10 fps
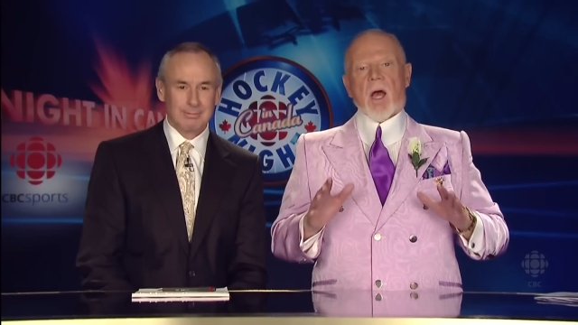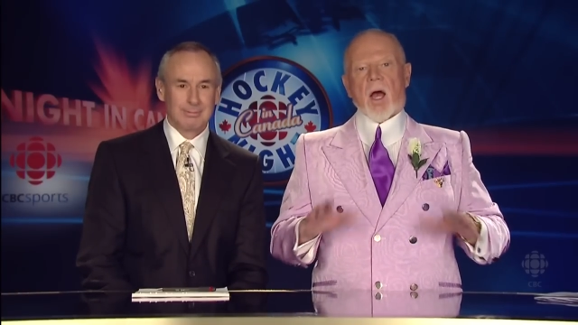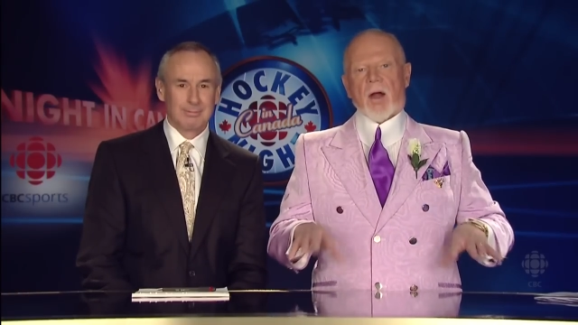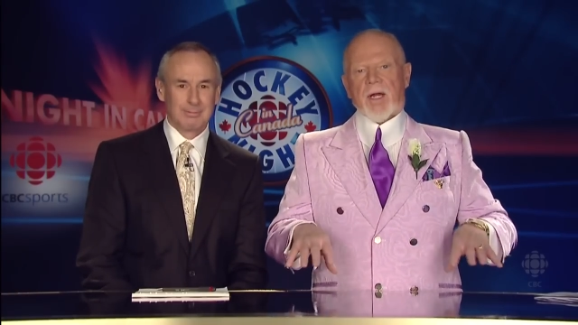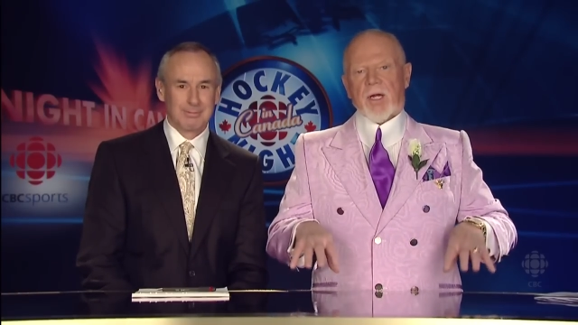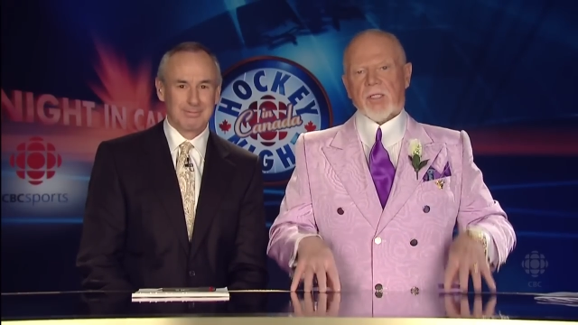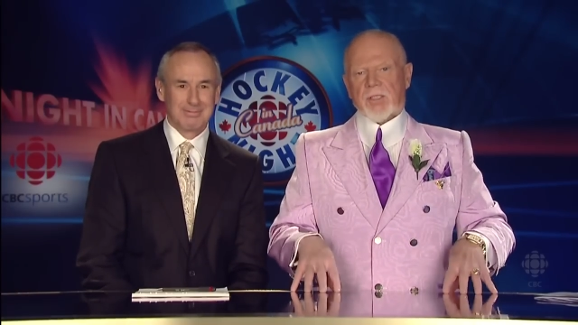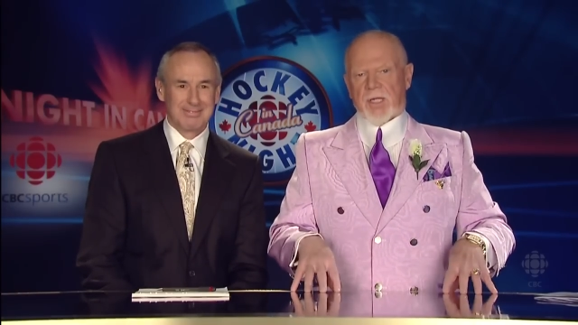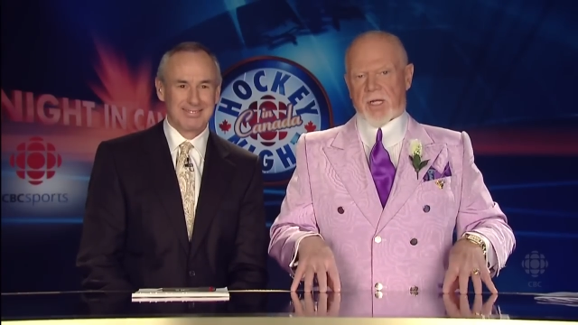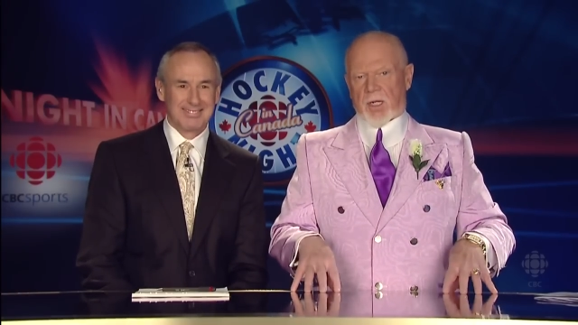Speaker 1: All right.
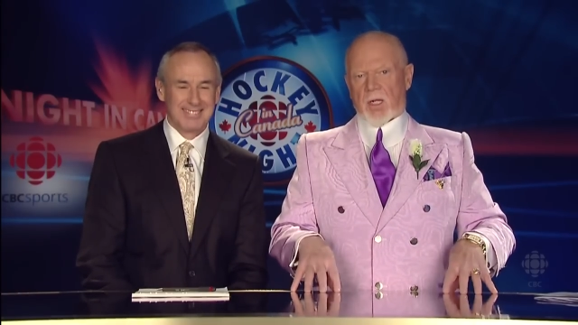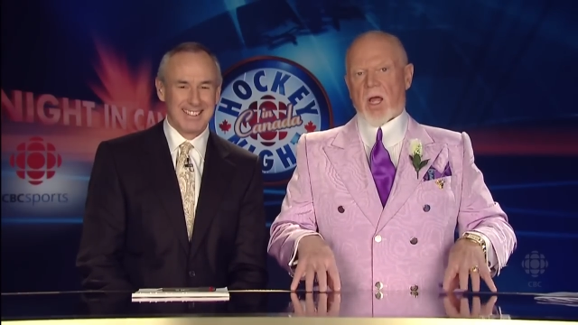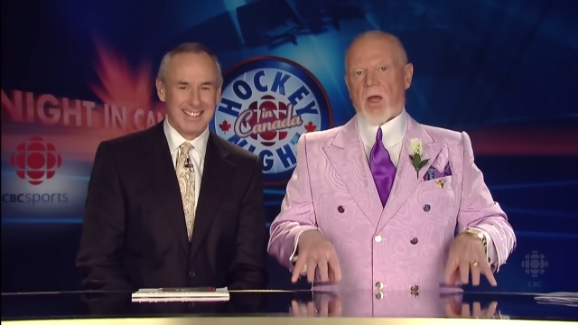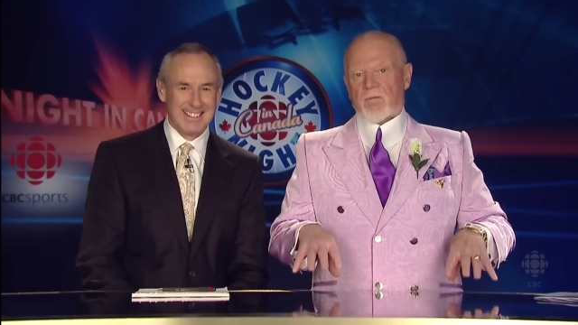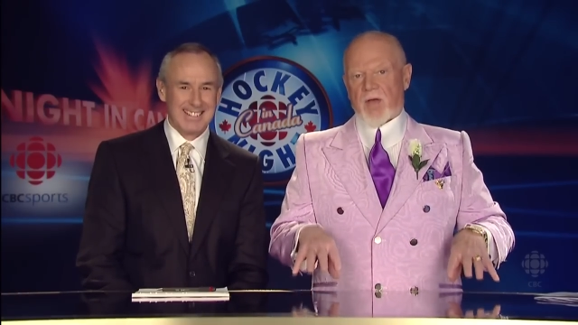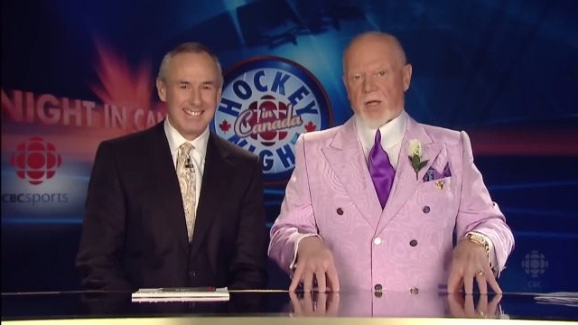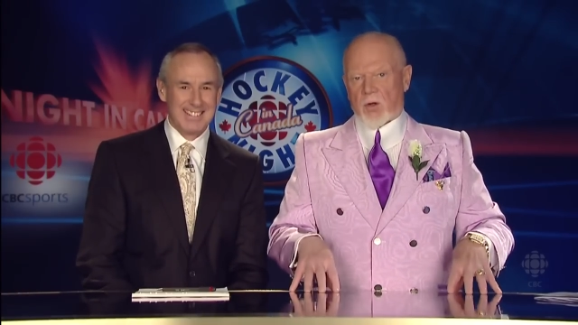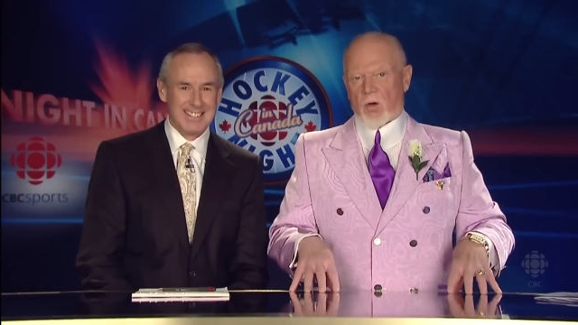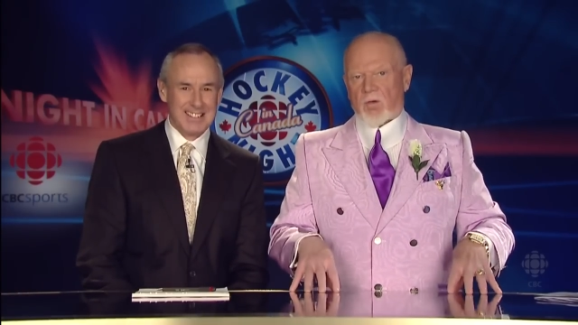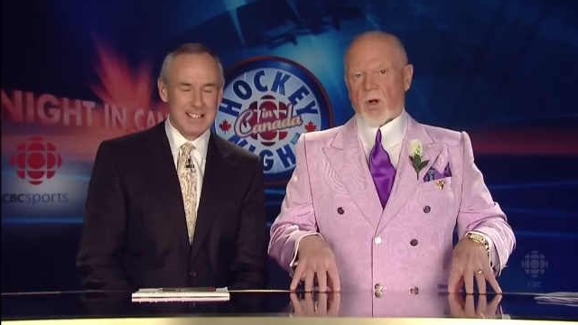Here's the deal.
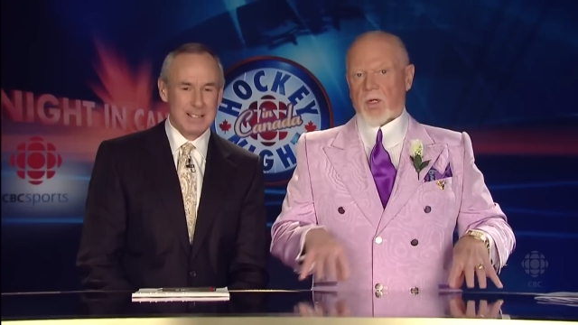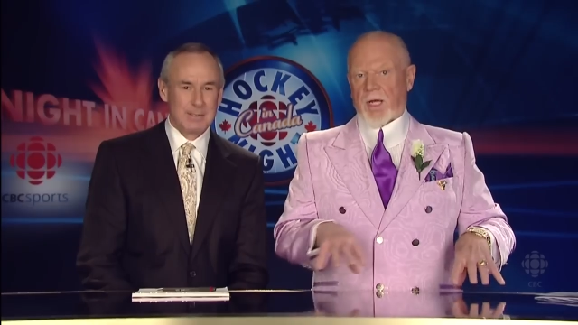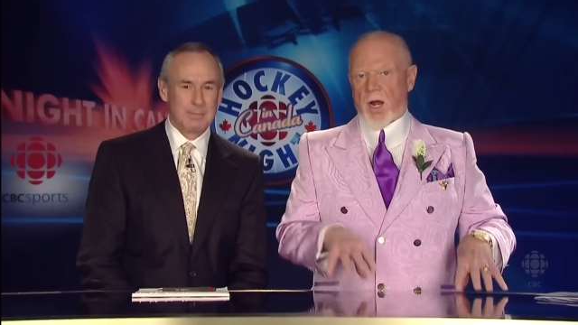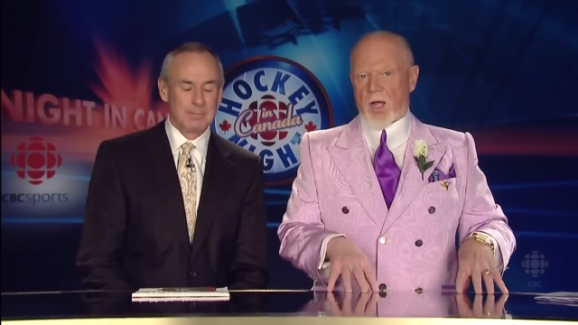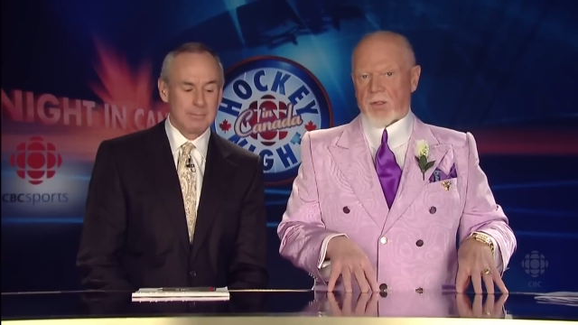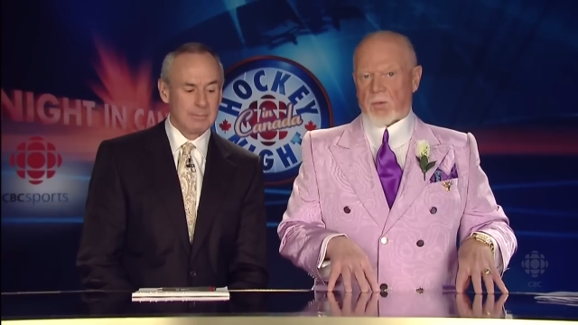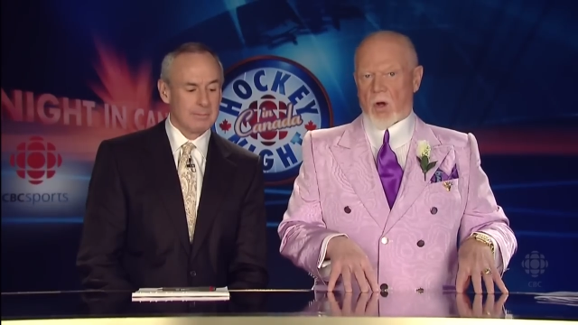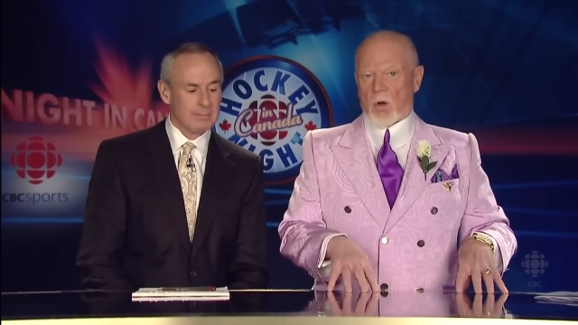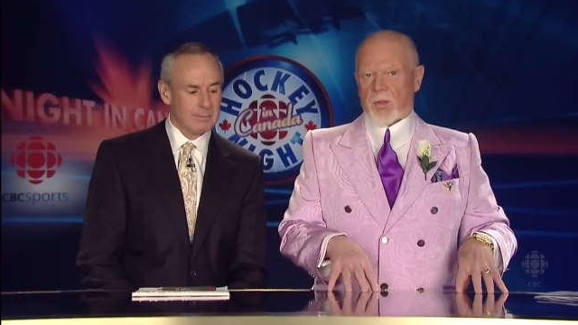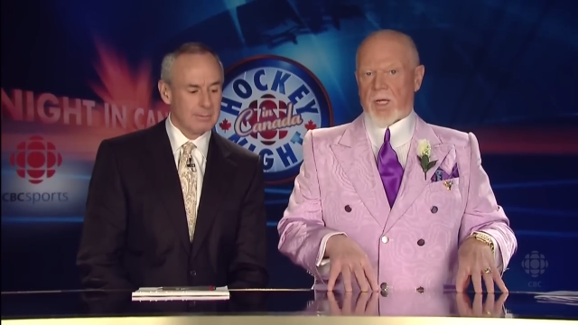Vancouver will get on the
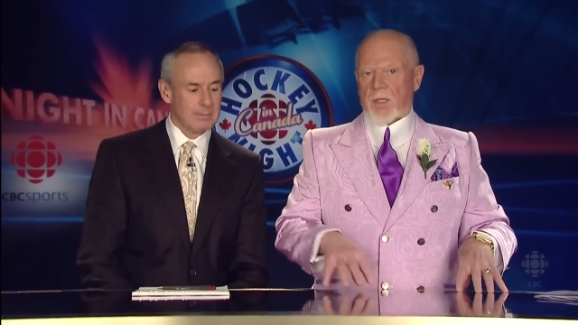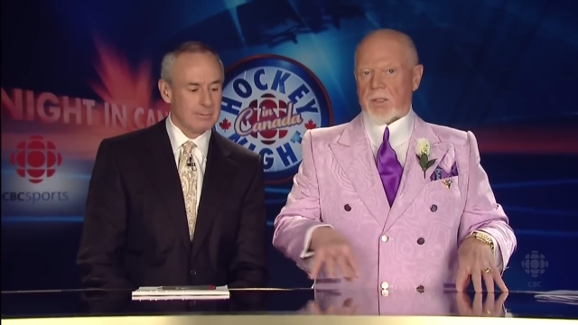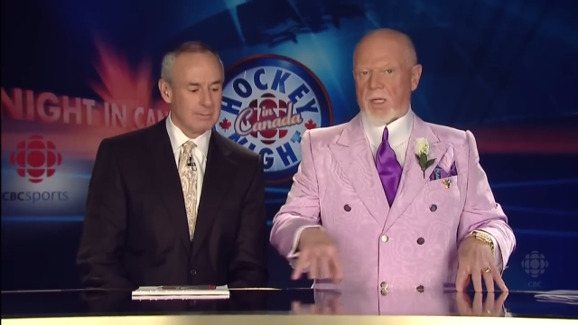road.